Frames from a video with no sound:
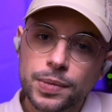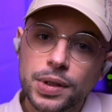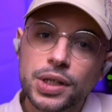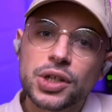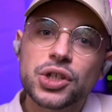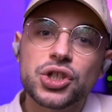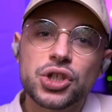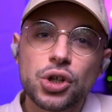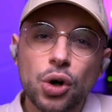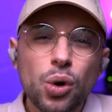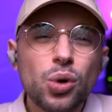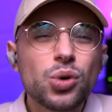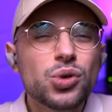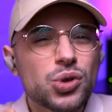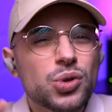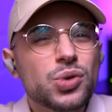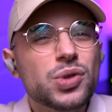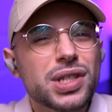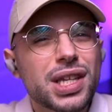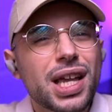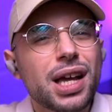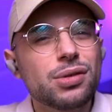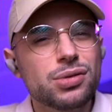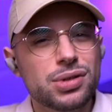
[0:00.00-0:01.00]
she also
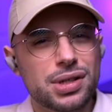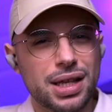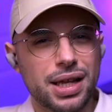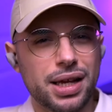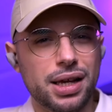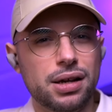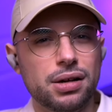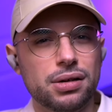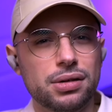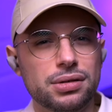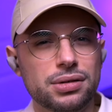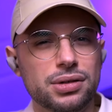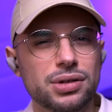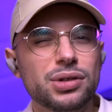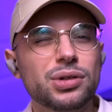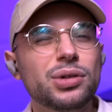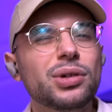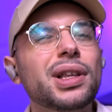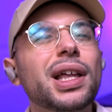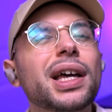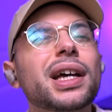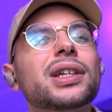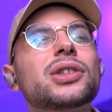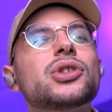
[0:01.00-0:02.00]
sounds like her, you
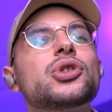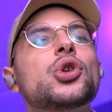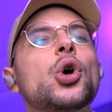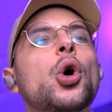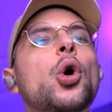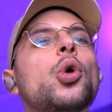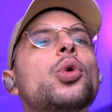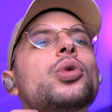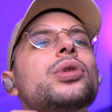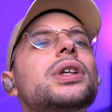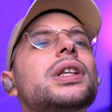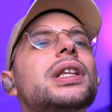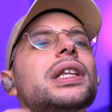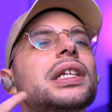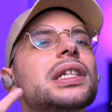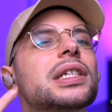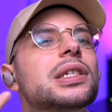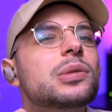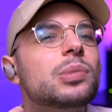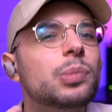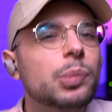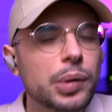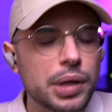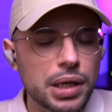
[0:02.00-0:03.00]
know, like tonally
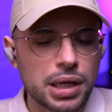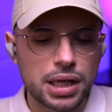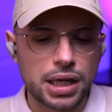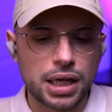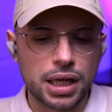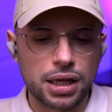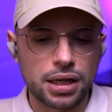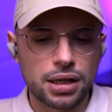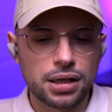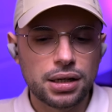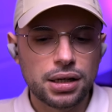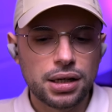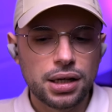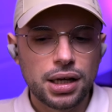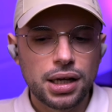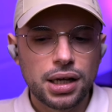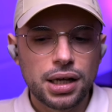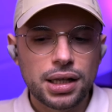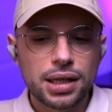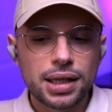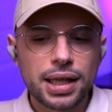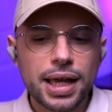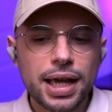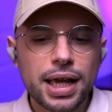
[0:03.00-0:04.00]
speaking.
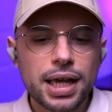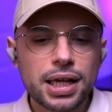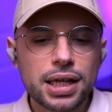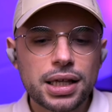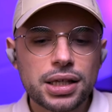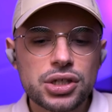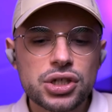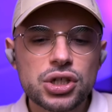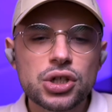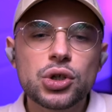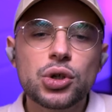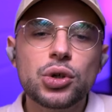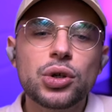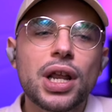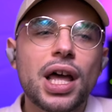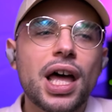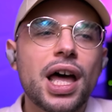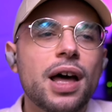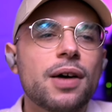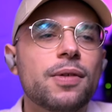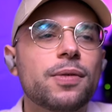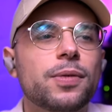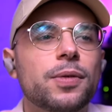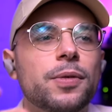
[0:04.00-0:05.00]
Like, she could
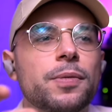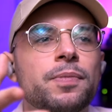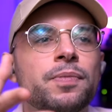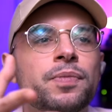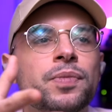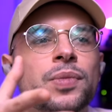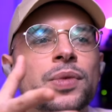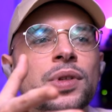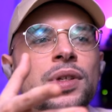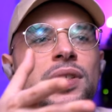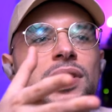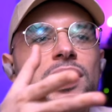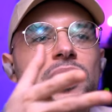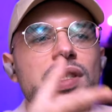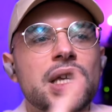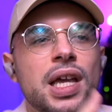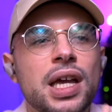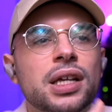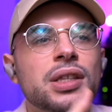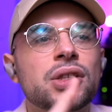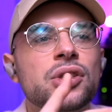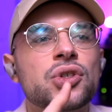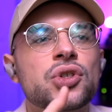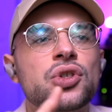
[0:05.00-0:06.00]
have
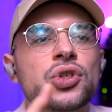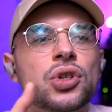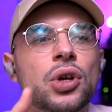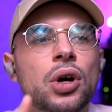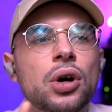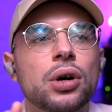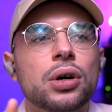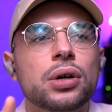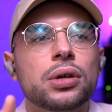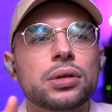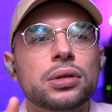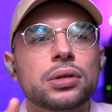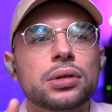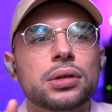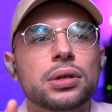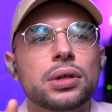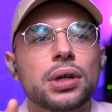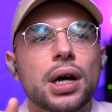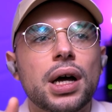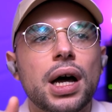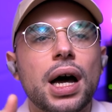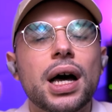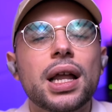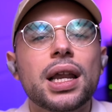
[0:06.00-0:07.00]
sang the song
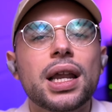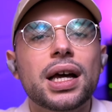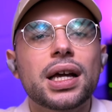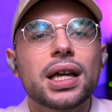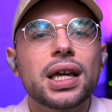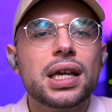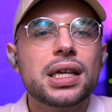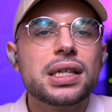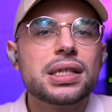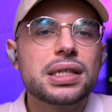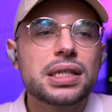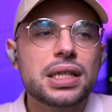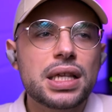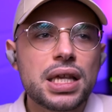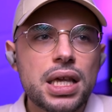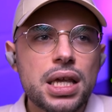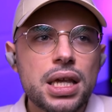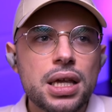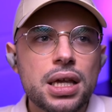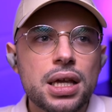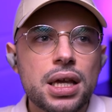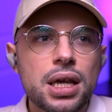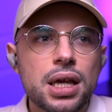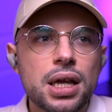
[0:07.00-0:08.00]
a la
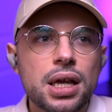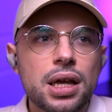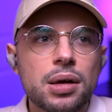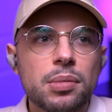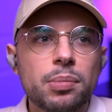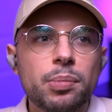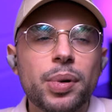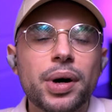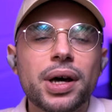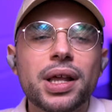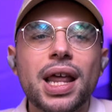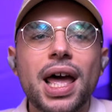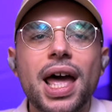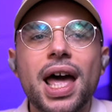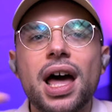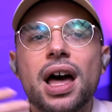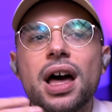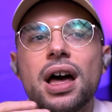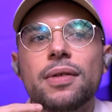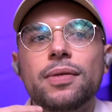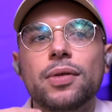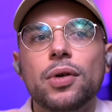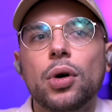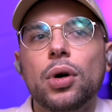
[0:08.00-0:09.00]
KZ but
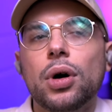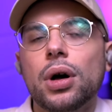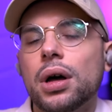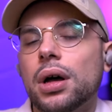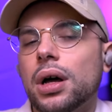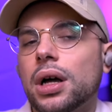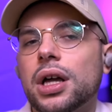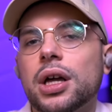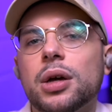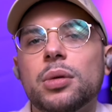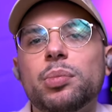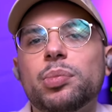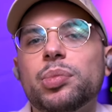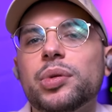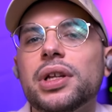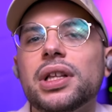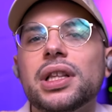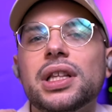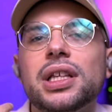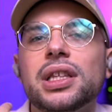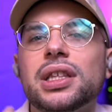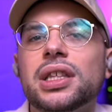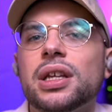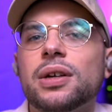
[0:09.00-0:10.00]
have a
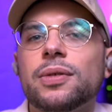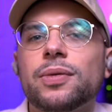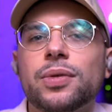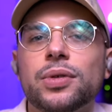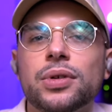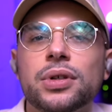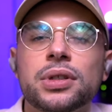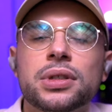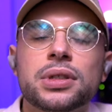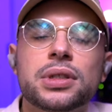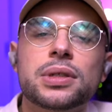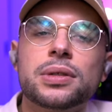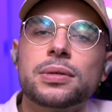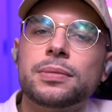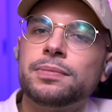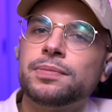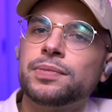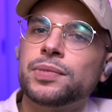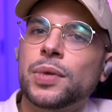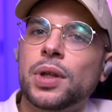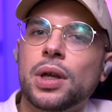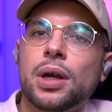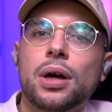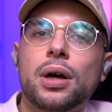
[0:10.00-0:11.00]
completely different
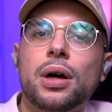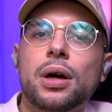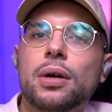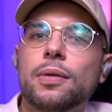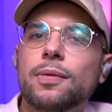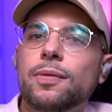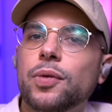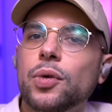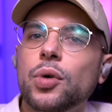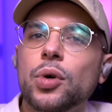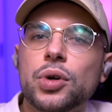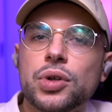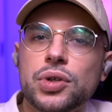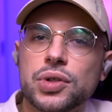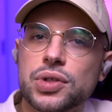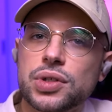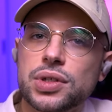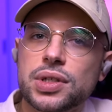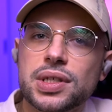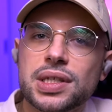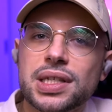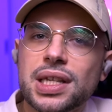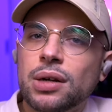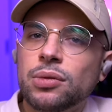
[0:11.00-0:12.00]
uh,
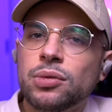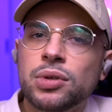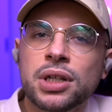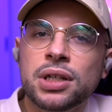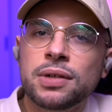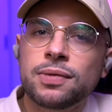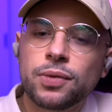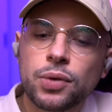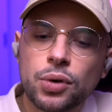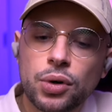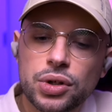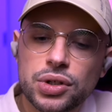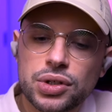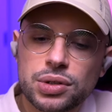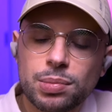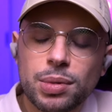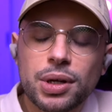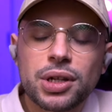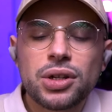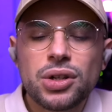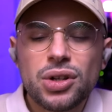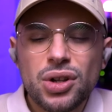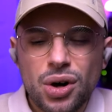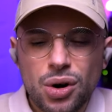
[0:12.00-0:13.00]
voice, sounding voice.
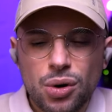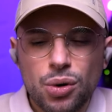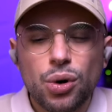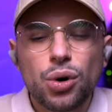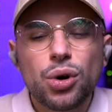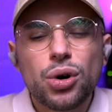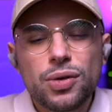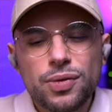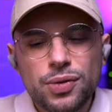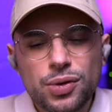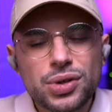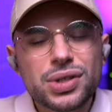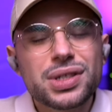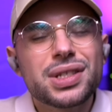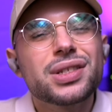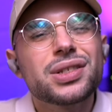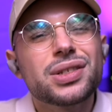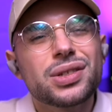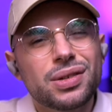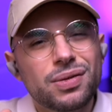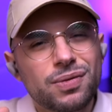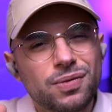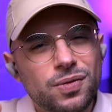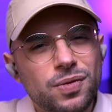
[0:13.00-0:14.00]
But no, her voice
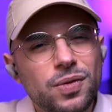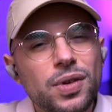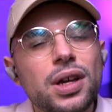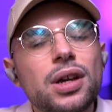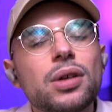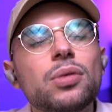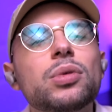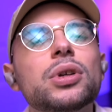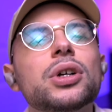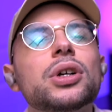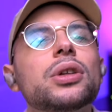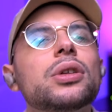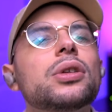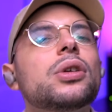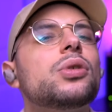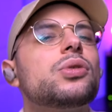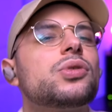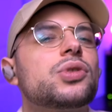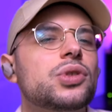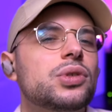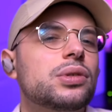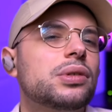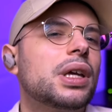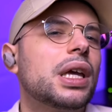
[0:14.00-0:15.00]
is very
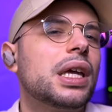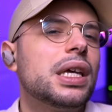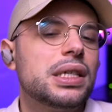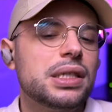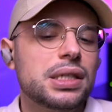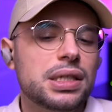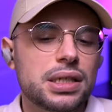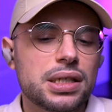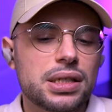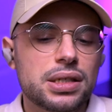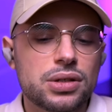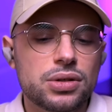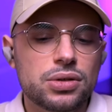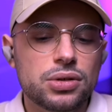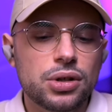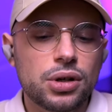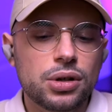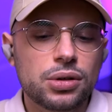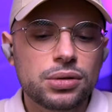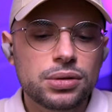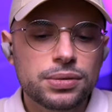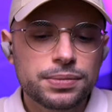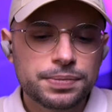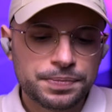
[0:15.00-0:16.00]
close to KZ's, you
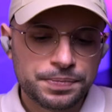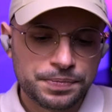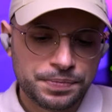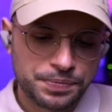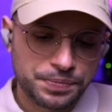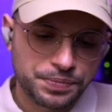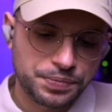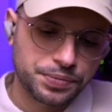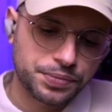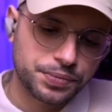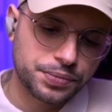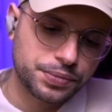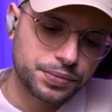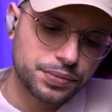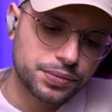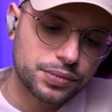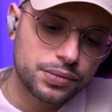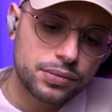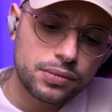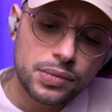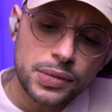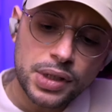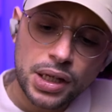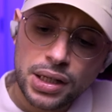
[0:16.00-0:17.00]
know?
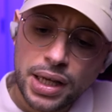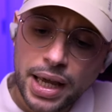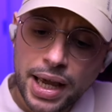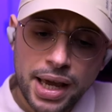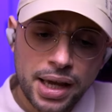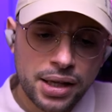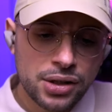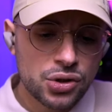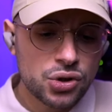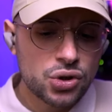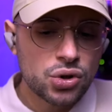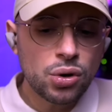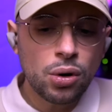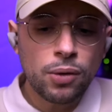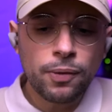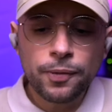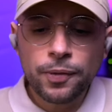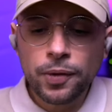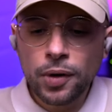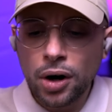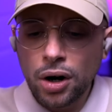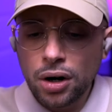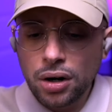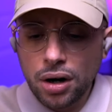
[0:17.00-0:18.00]
And so
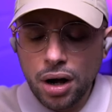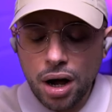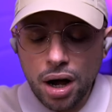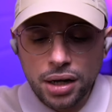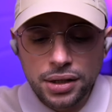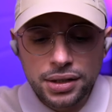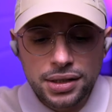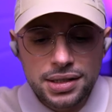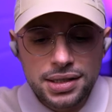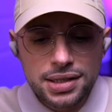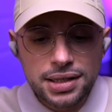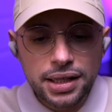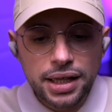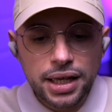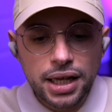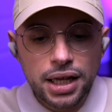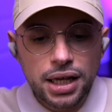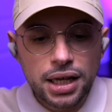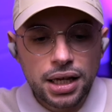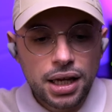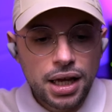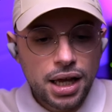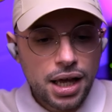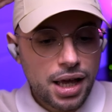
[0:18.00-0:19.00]
far,
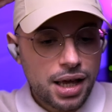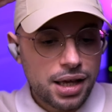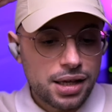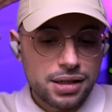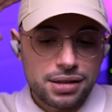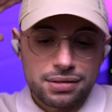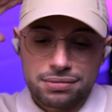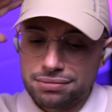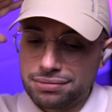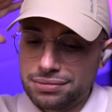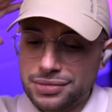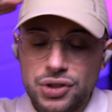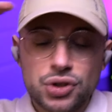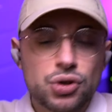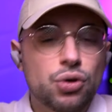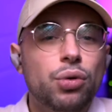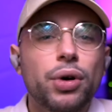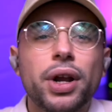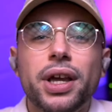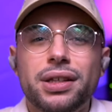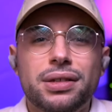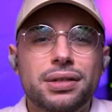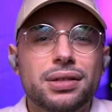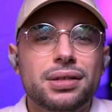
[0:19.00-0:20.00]
honestly,
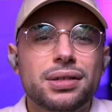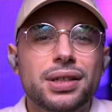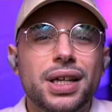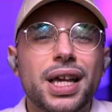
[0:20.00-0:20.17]
great.